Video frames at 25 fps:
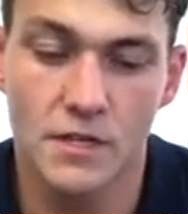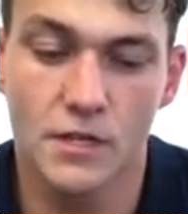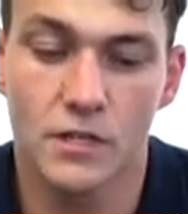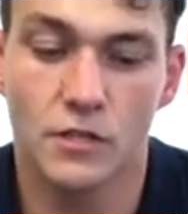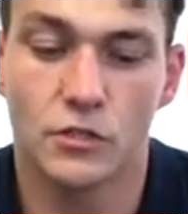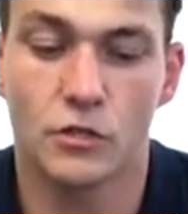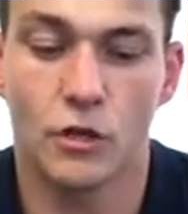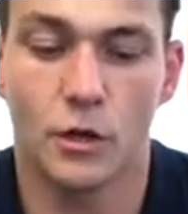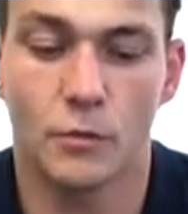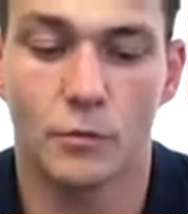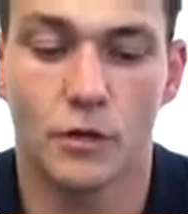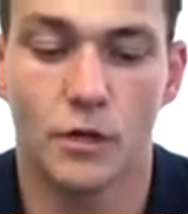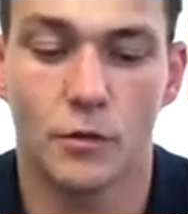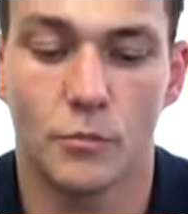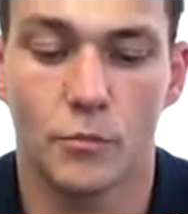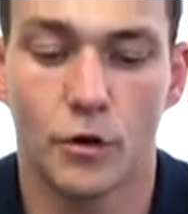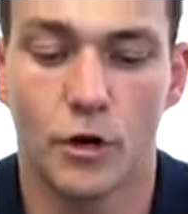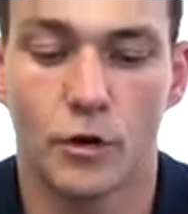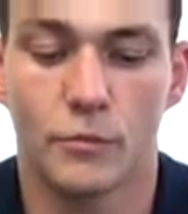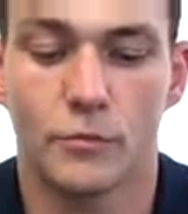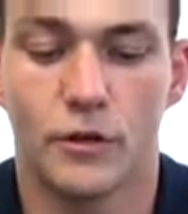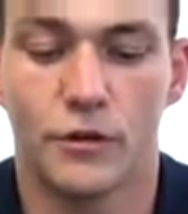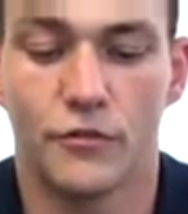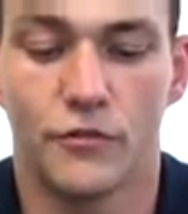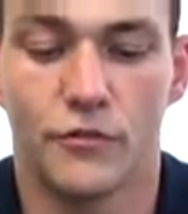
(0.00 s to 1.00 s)
So I'm going to
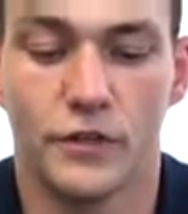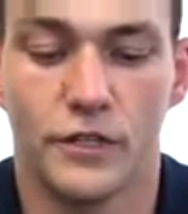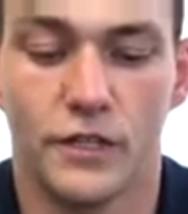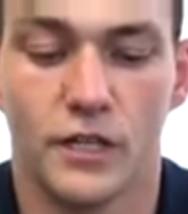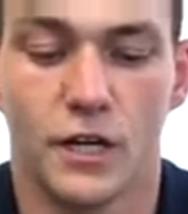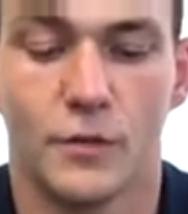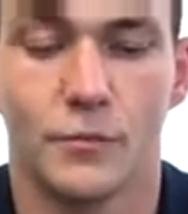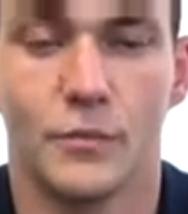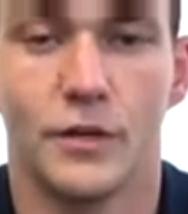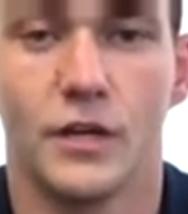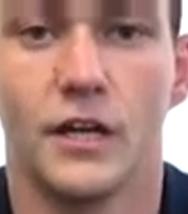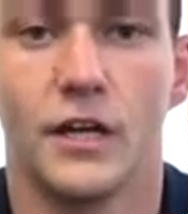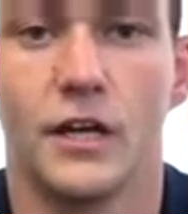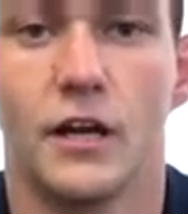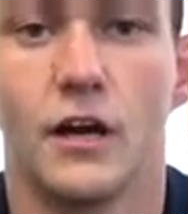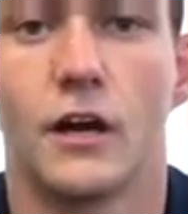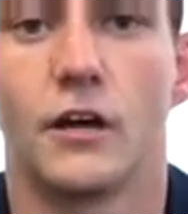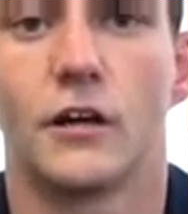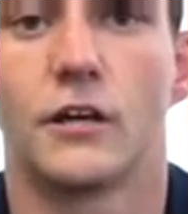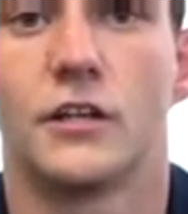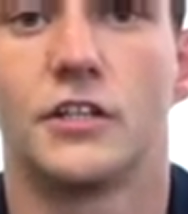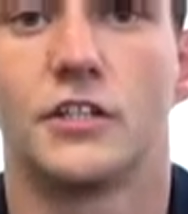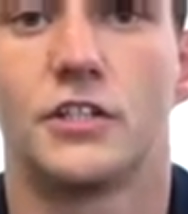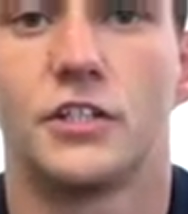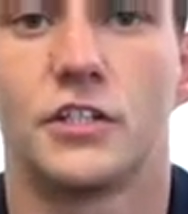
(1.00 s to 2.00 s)
put my feet up here. I'm
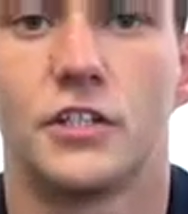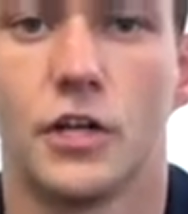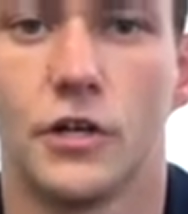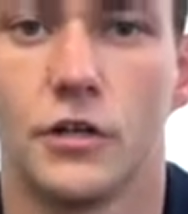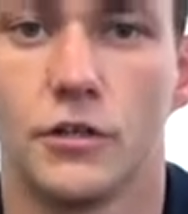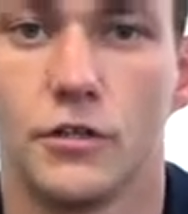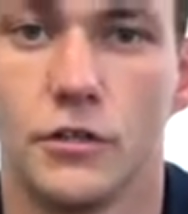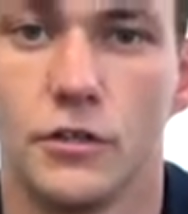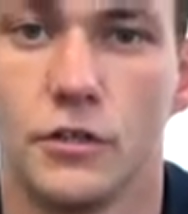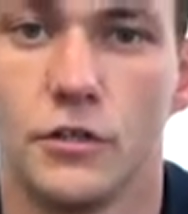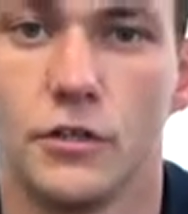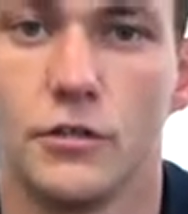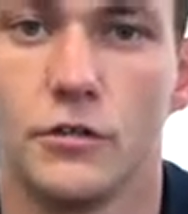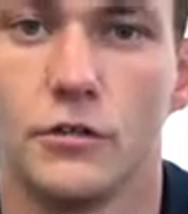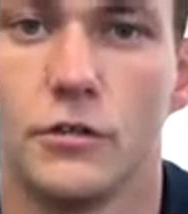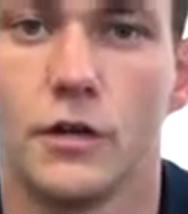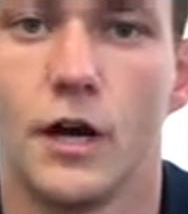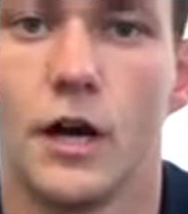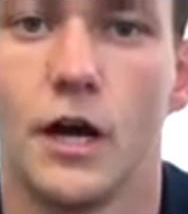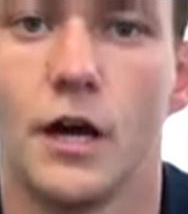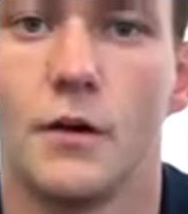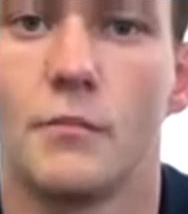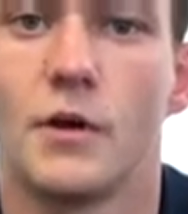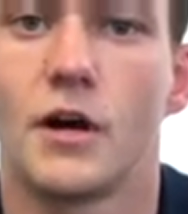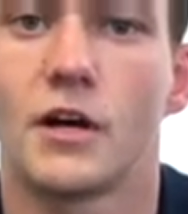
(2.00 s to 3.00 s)
going to show you
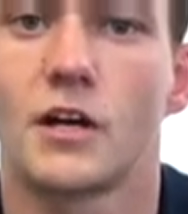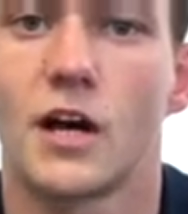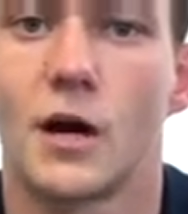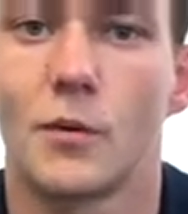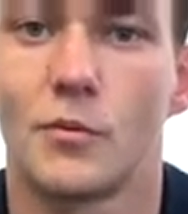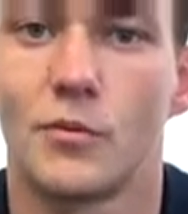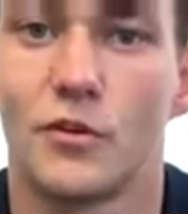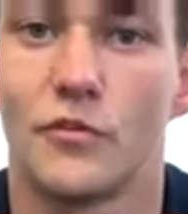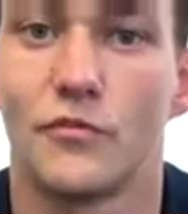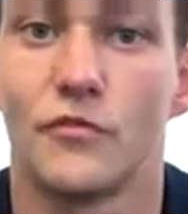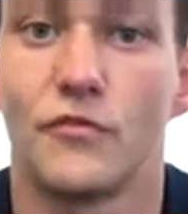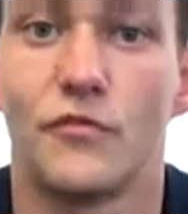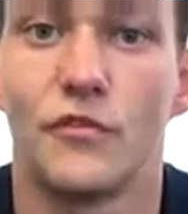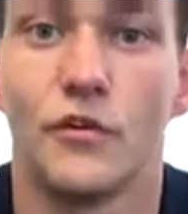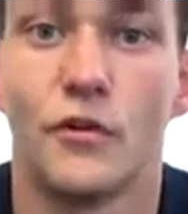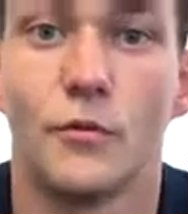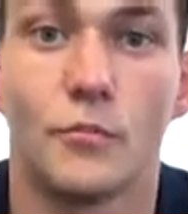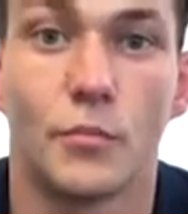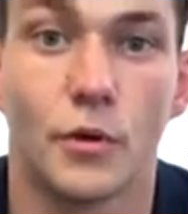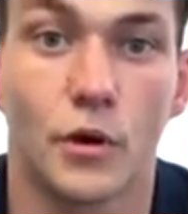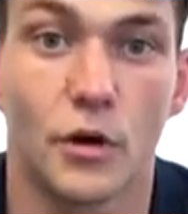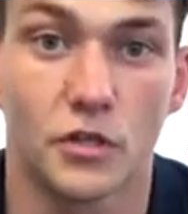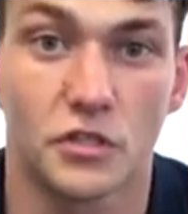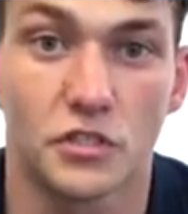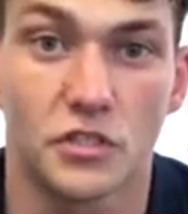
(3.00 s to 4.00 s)
a couple of foot
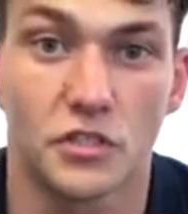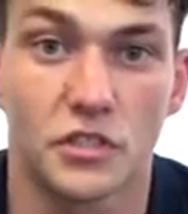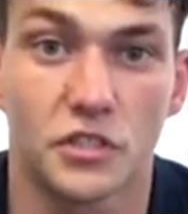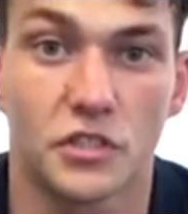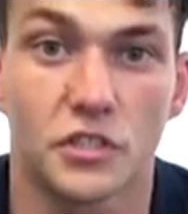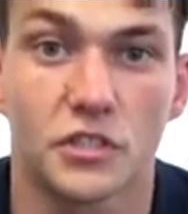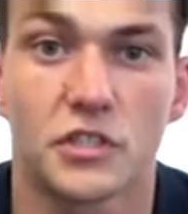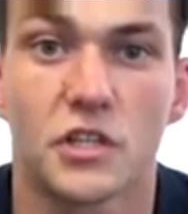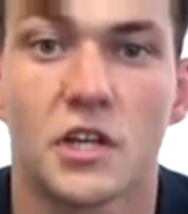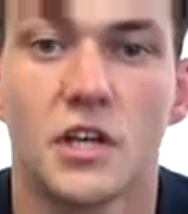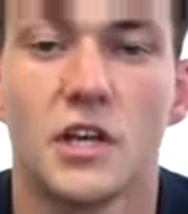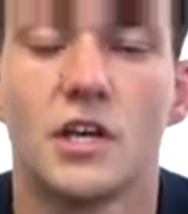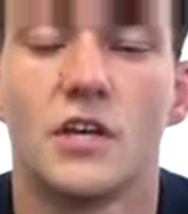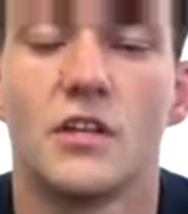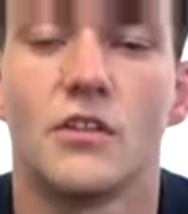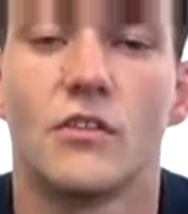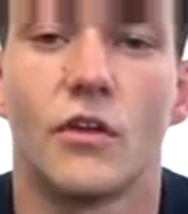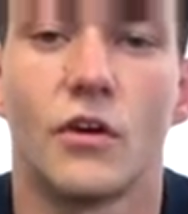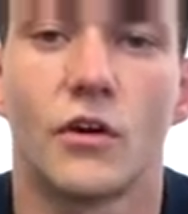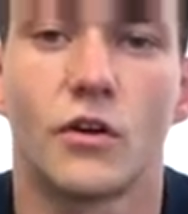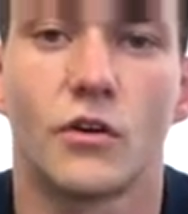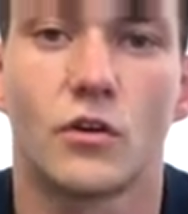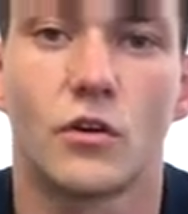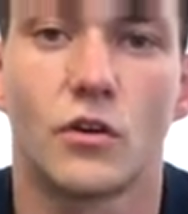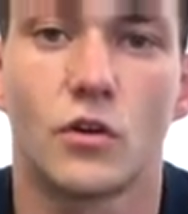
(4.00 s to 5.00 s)
postures
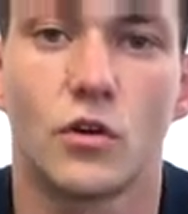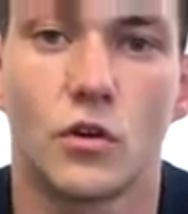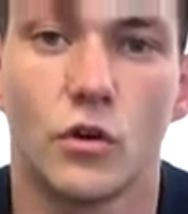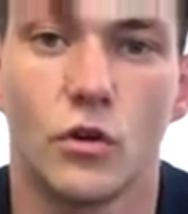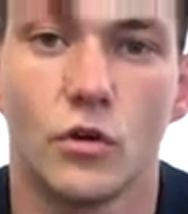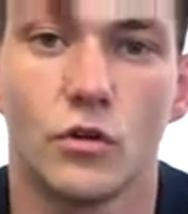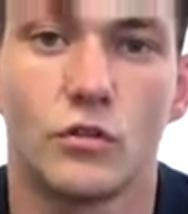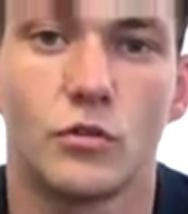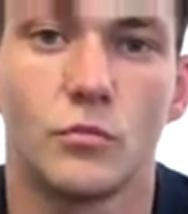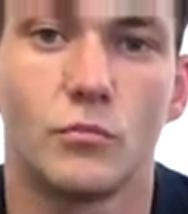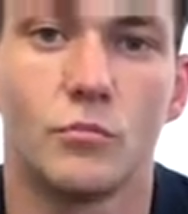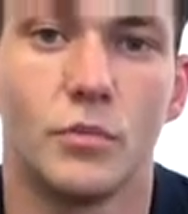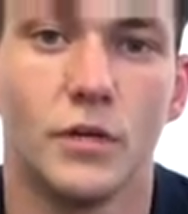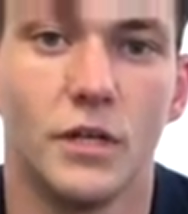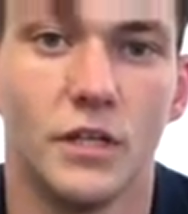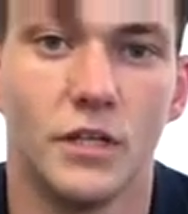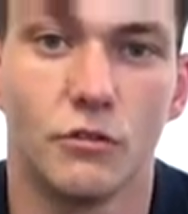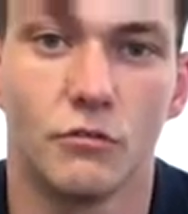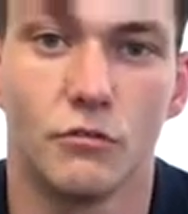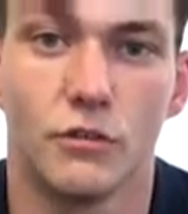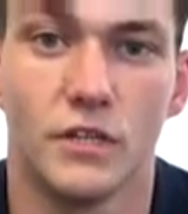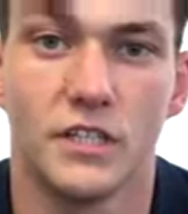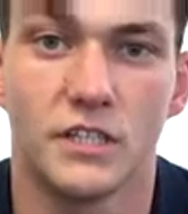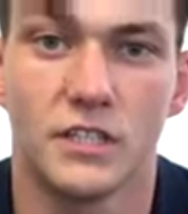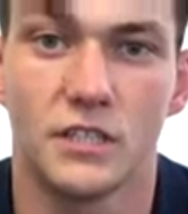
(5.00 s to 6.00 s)
that could be the
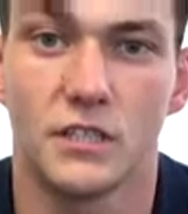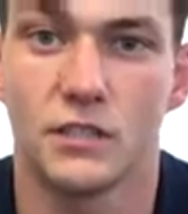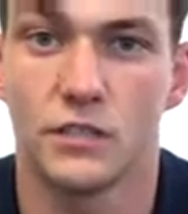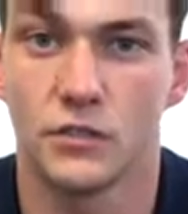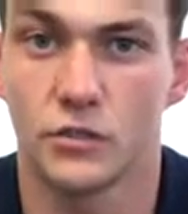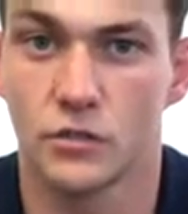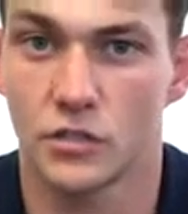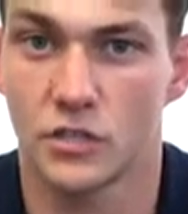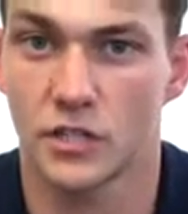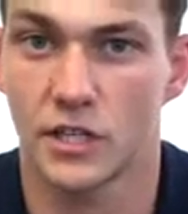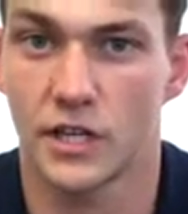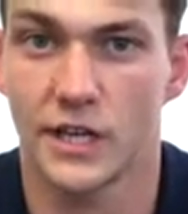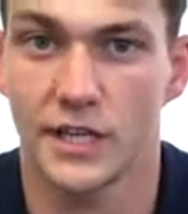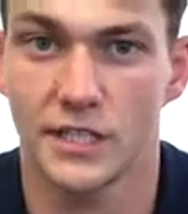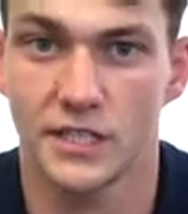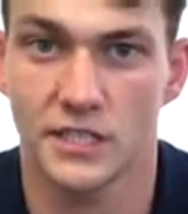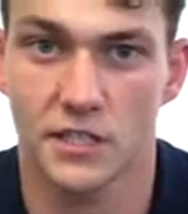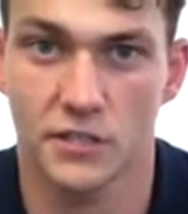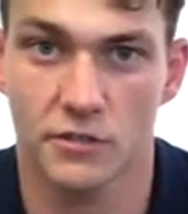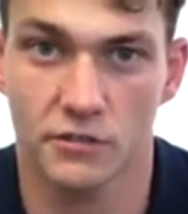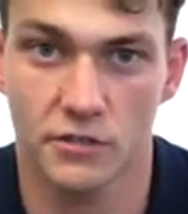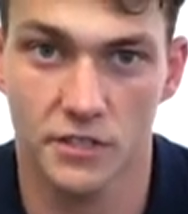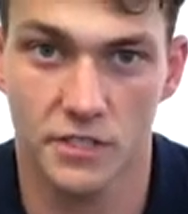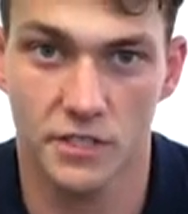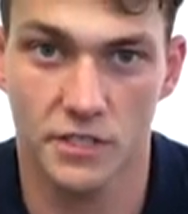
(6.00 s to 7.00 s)
reason your
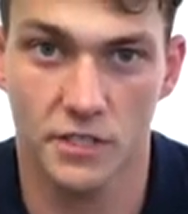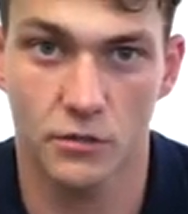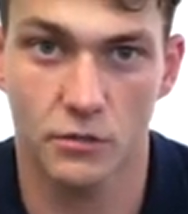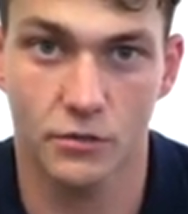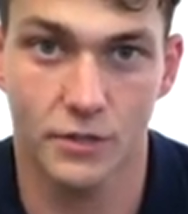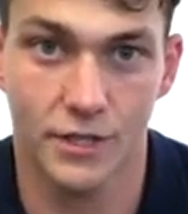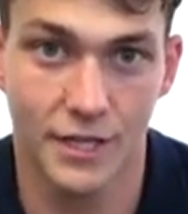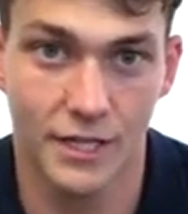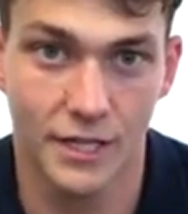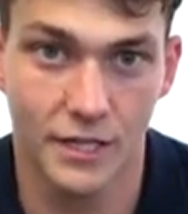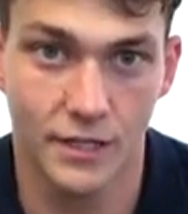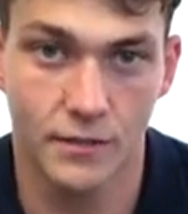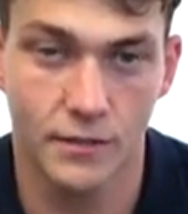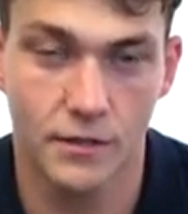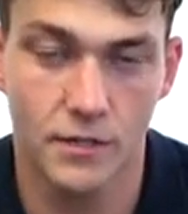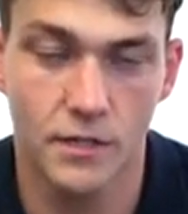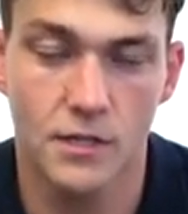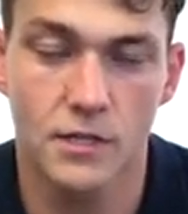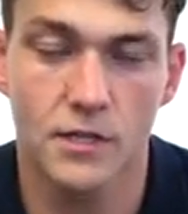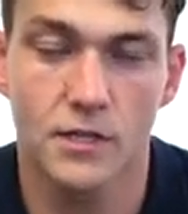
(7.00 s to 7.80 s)
sciatica is still there,